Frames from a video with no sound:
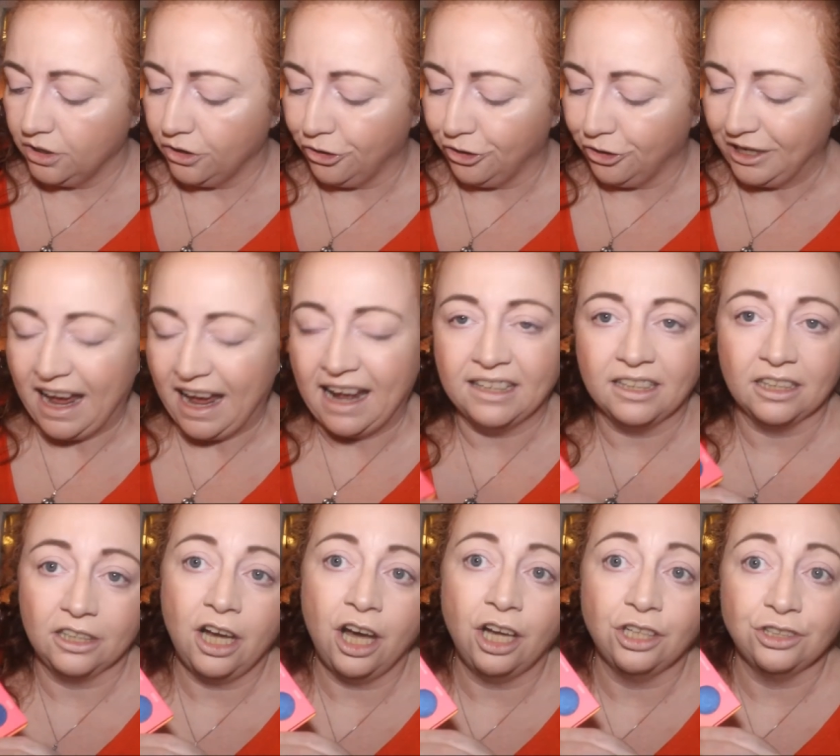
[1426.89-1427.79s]
or
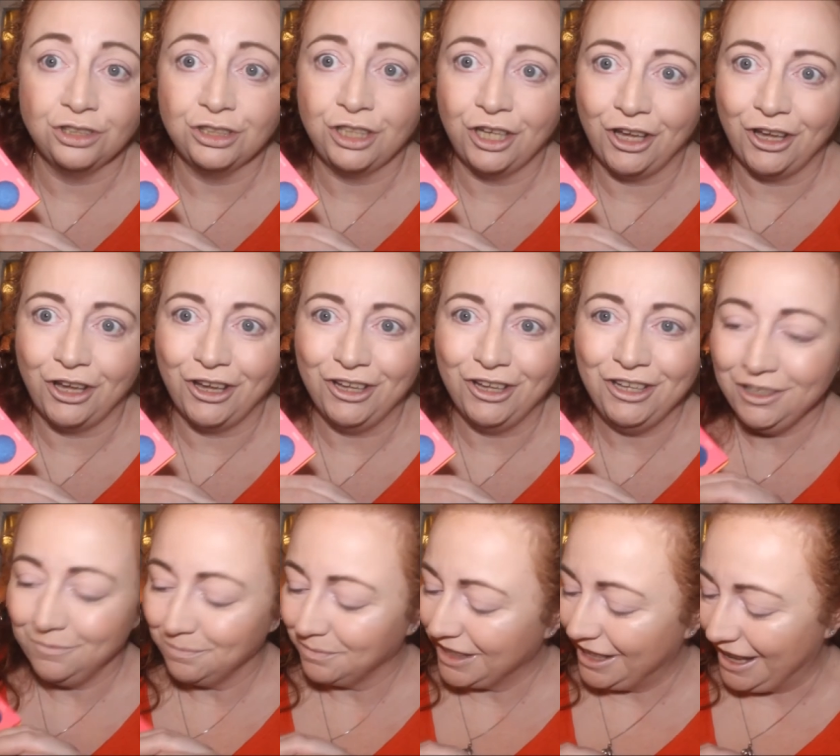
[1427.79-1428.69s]
anaconda
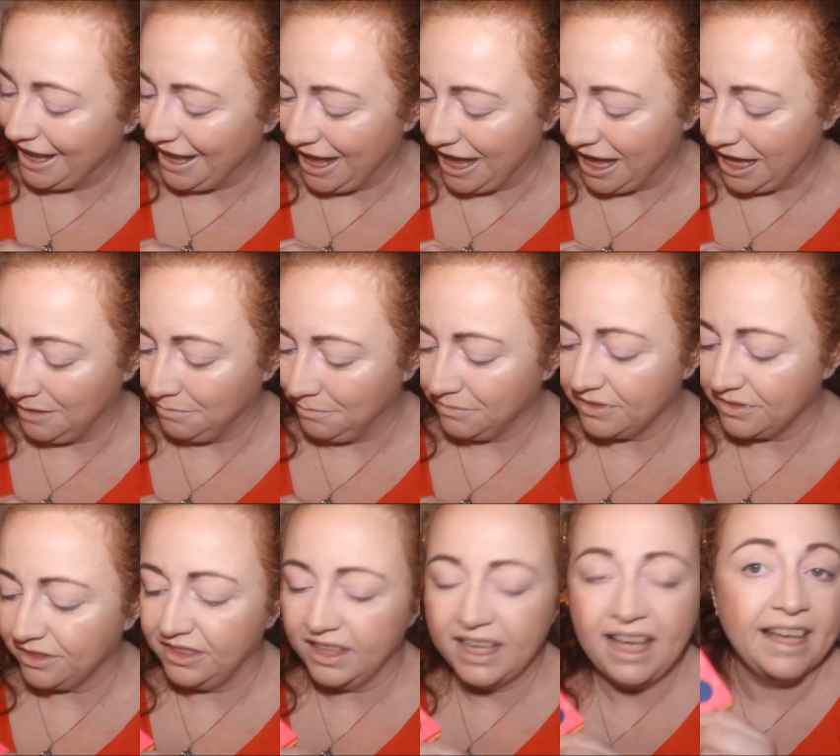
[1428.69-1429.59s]
um,
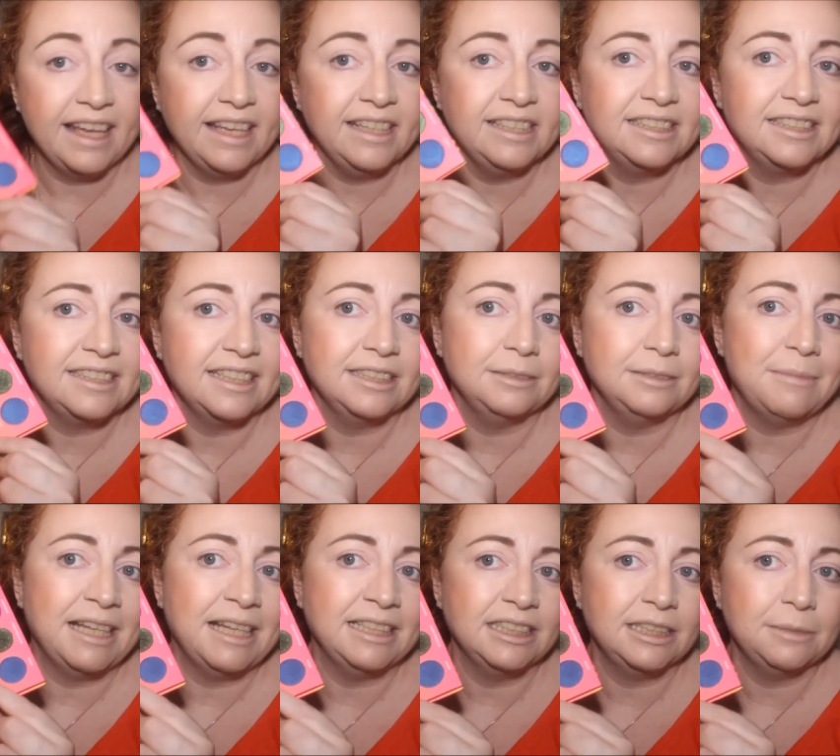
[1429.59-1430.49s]
this is
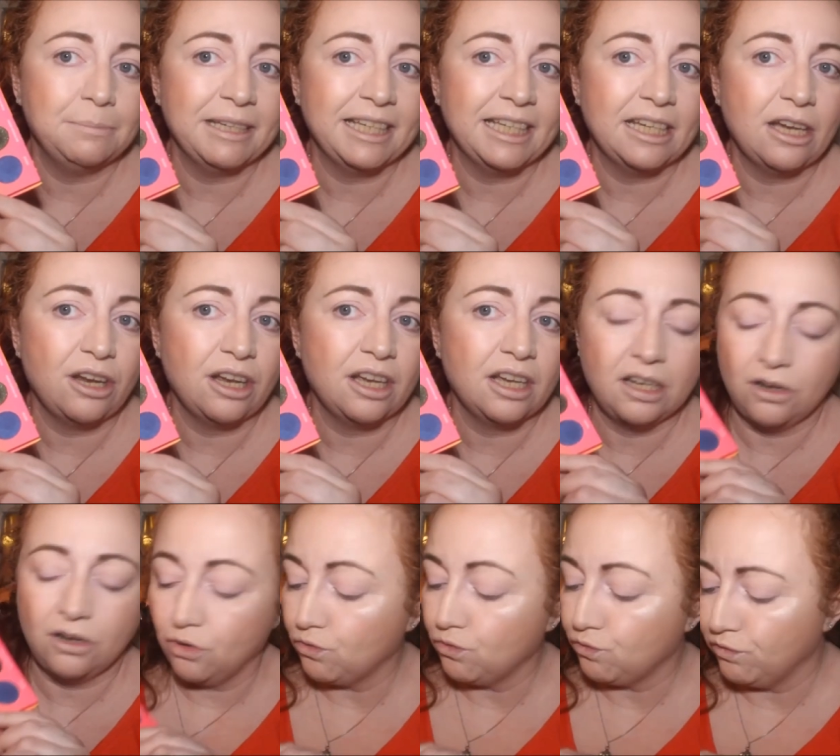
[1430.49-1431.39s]
meant to be
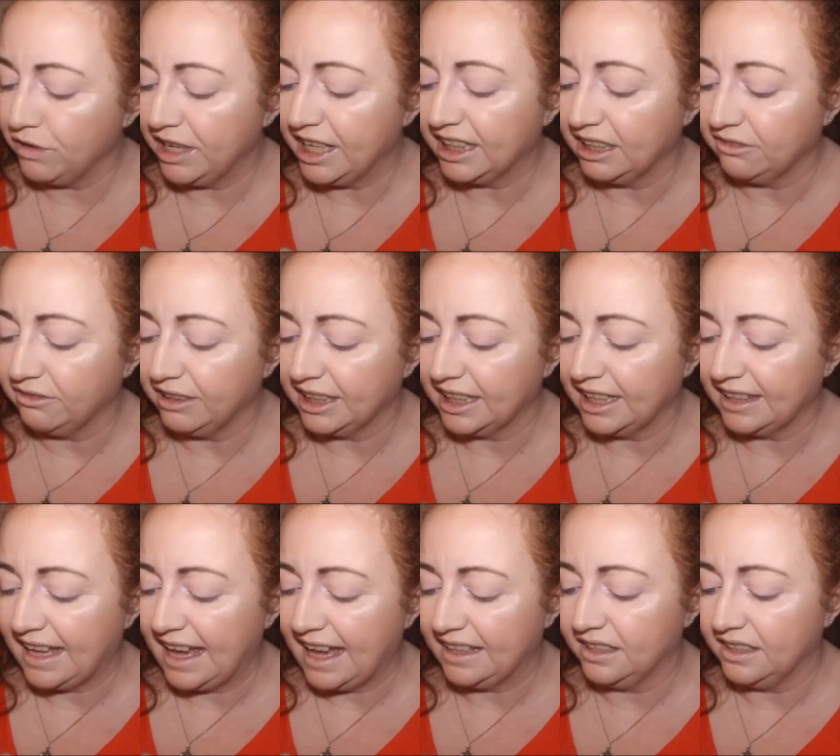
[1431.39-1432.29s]
really really
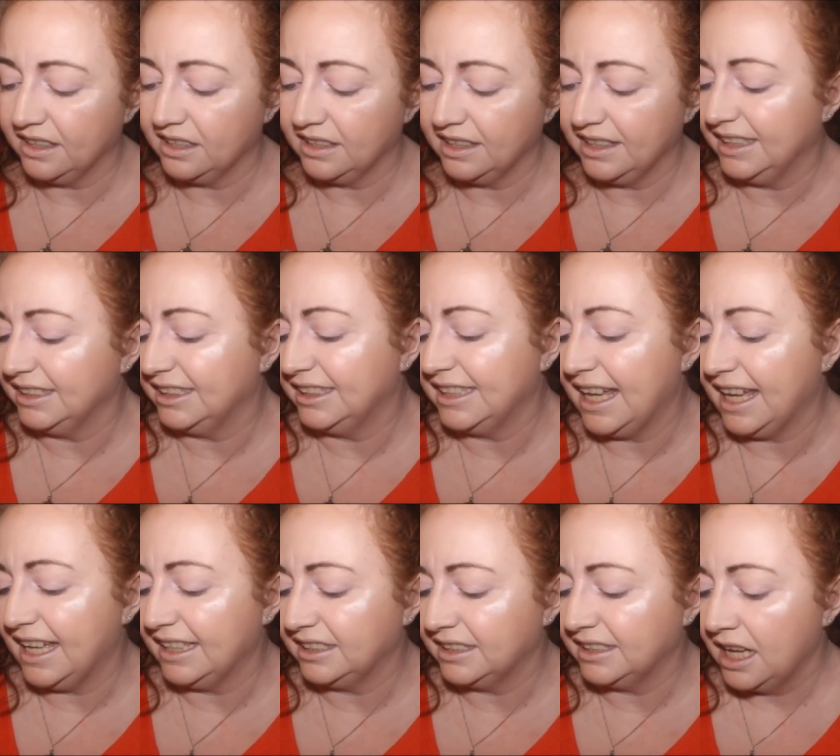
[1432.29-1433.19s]
loud it
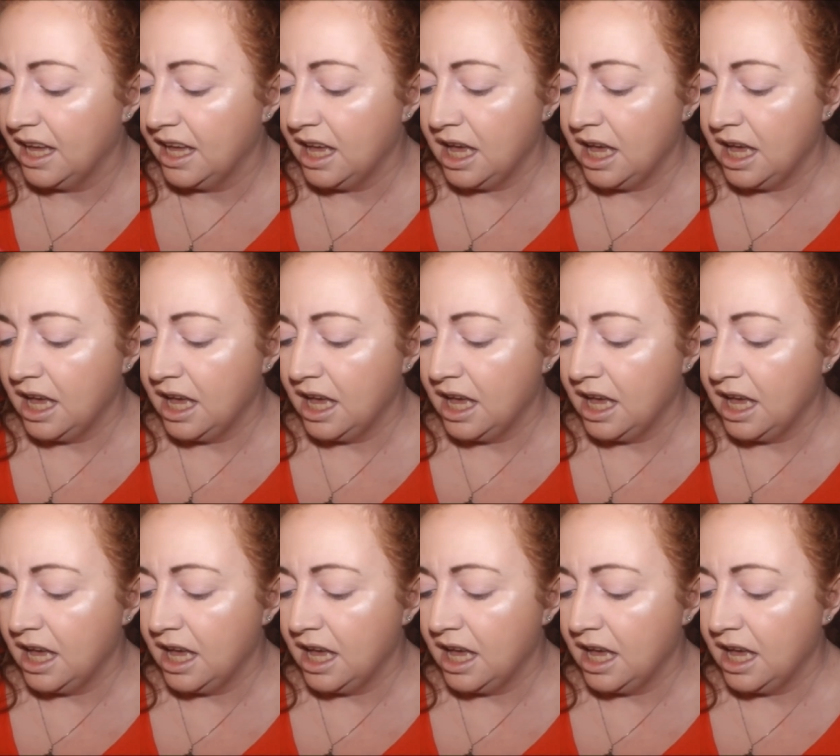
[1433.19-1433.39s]
says